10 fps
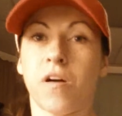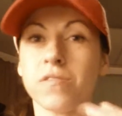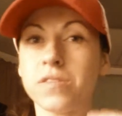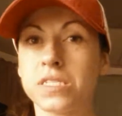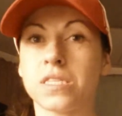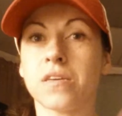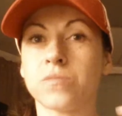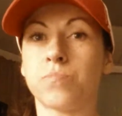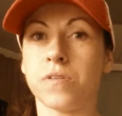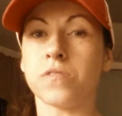All these
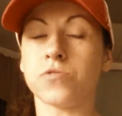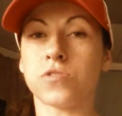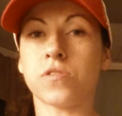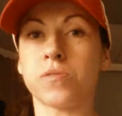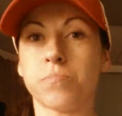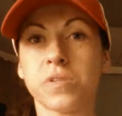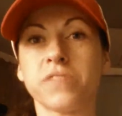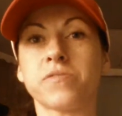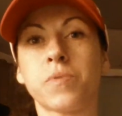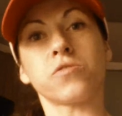things build certain
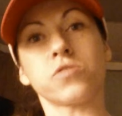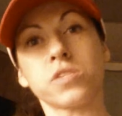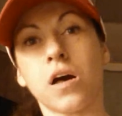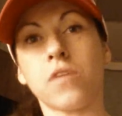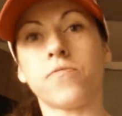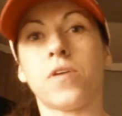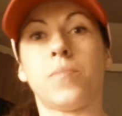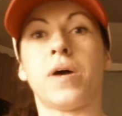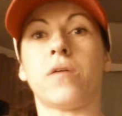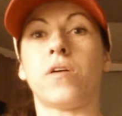beliefs yourself,
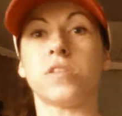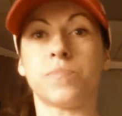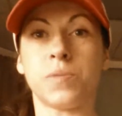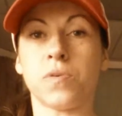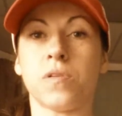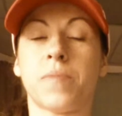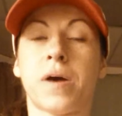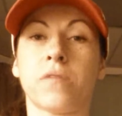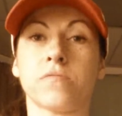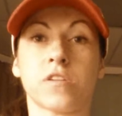about other people,
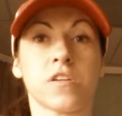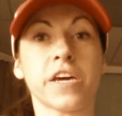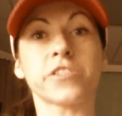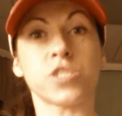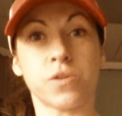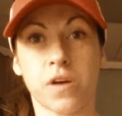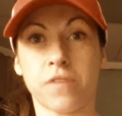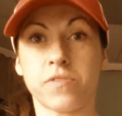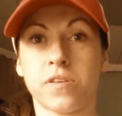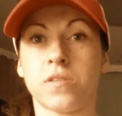about the connection you
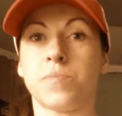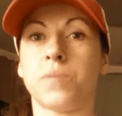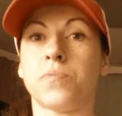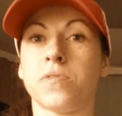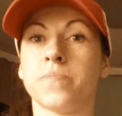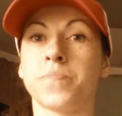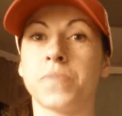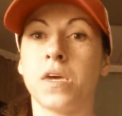have with other people,